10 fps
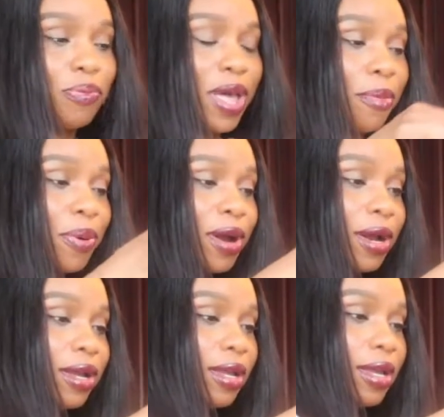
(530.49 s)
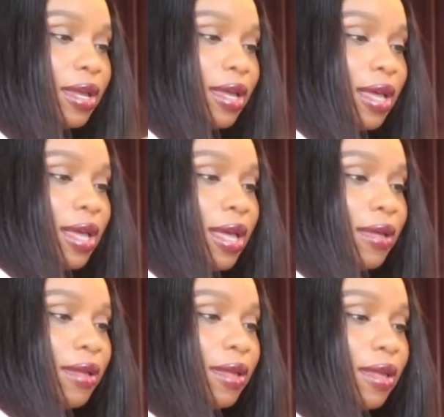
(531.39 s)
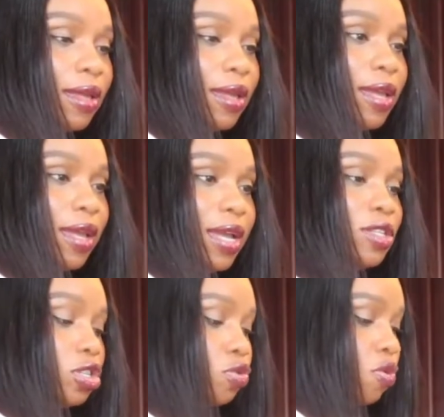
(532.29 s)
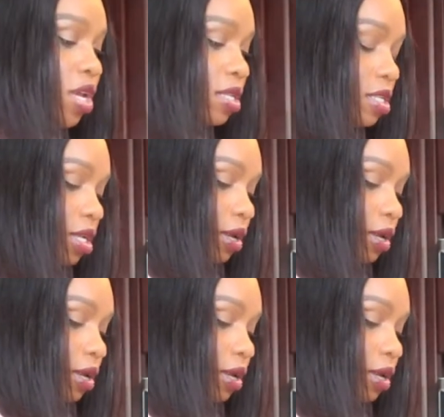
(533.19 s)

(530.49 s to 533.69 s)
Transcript: pepper into it